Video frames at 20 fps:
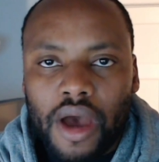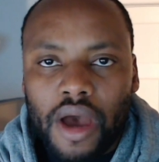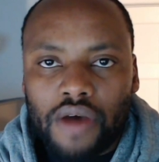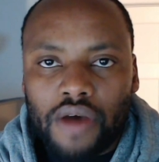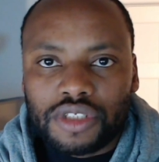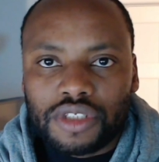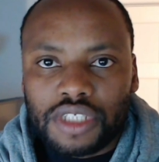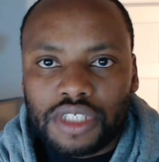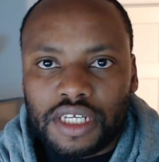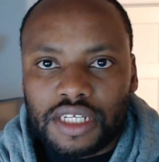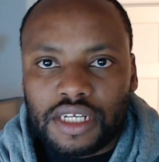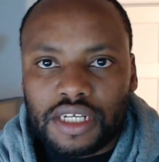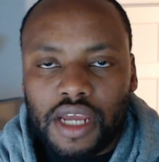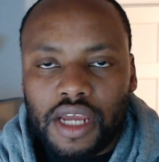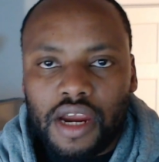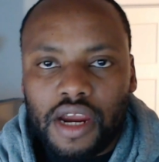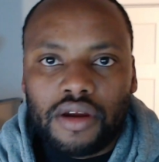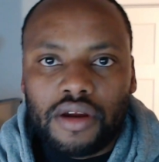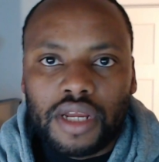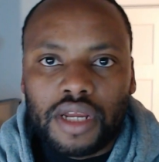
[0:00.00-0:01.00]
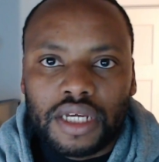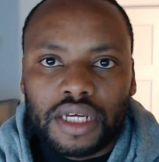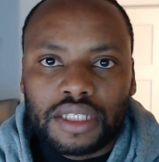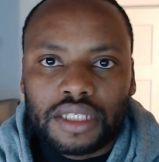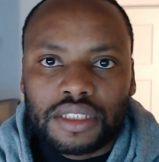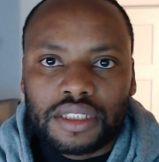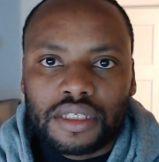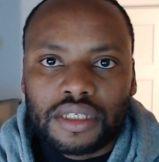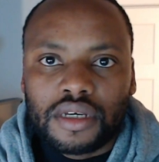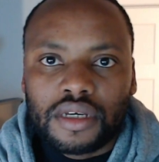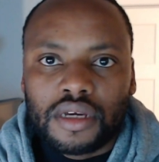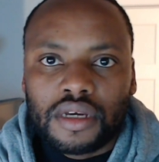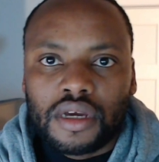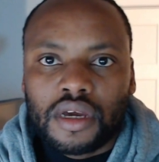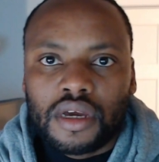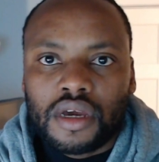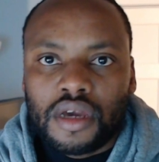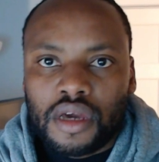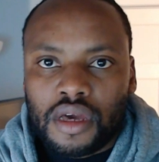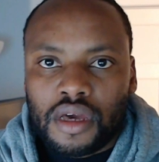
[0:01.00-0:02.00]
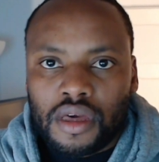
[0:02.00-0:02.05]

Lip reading: think about certain areas,